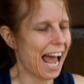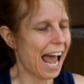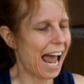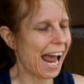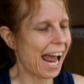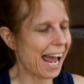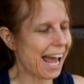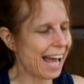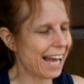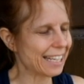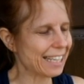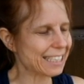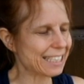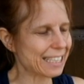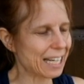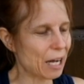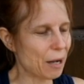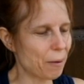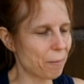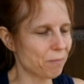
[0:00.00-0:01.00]
And
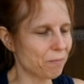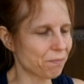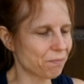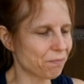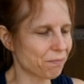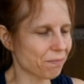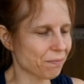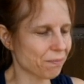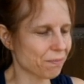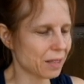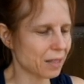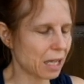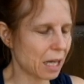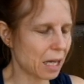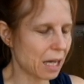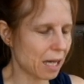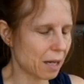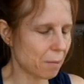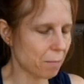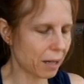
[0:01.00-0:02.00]

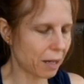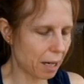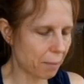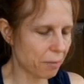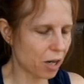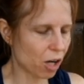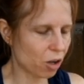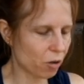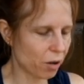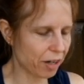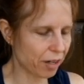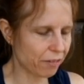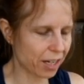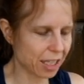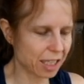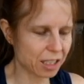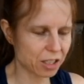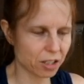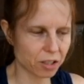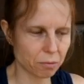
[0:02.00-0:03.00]
but I'm not quite
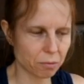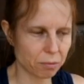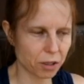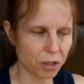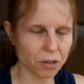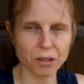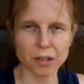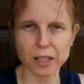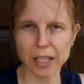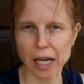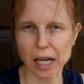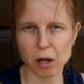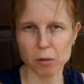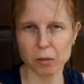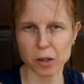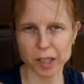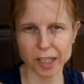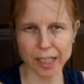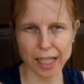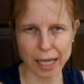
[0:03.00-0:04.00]
ready to pure
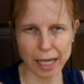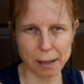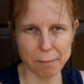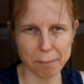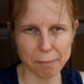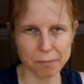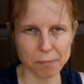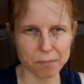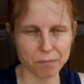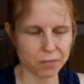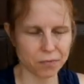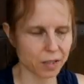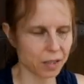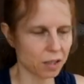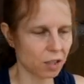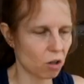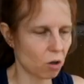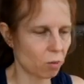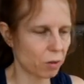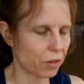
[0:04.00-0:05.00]
cowboy camp
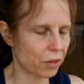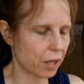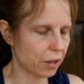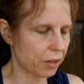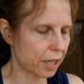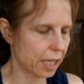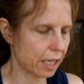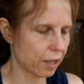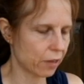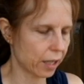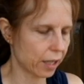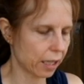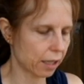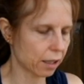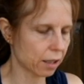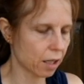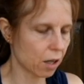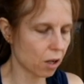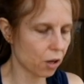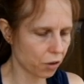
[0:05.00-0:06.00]
and go without
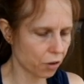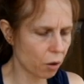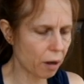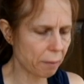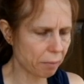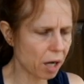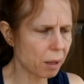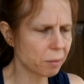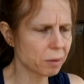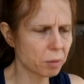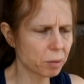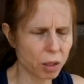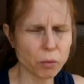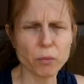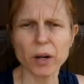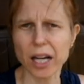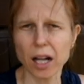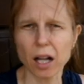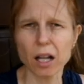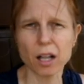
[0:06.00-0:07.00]
anything, although I probably
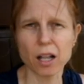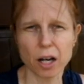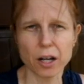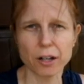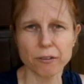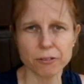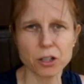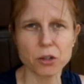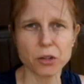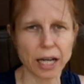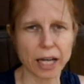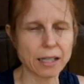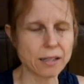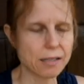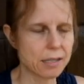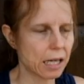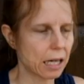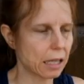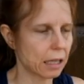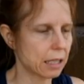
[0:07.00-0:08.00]
will on a few
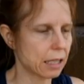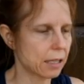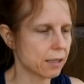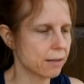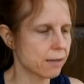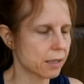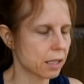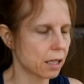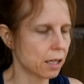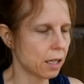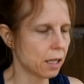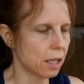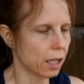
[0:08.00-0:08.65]
nights at least.